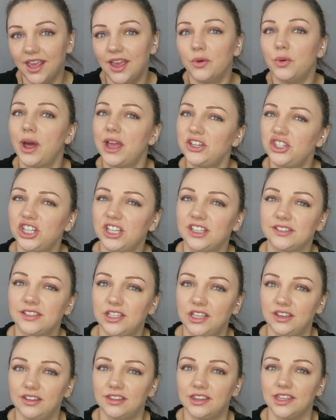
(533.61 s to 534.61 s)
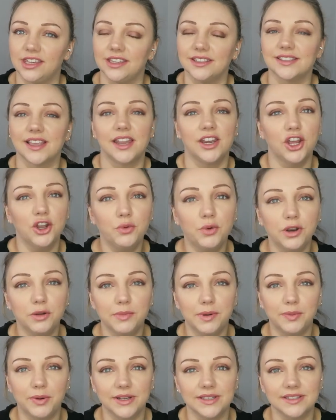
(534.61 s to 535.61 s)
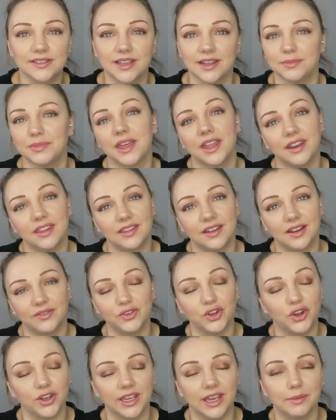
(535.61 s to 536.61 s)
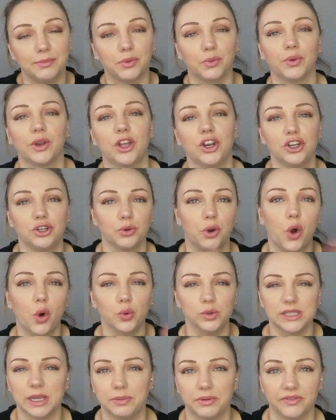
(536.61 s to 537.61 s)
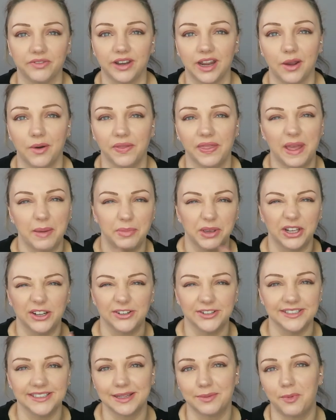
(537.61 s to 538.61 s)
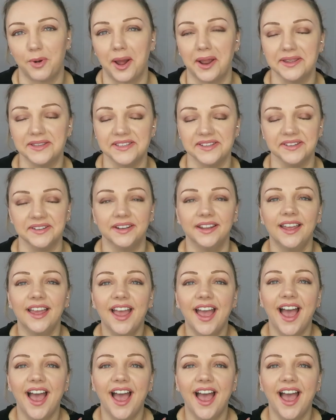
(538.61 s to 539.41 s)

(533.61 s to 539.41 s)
Well, I actually got two things. I know one of my presents that I'm getting that I haven't got yet, but we're going to do a whole separate video on that, but you'll understand why soon.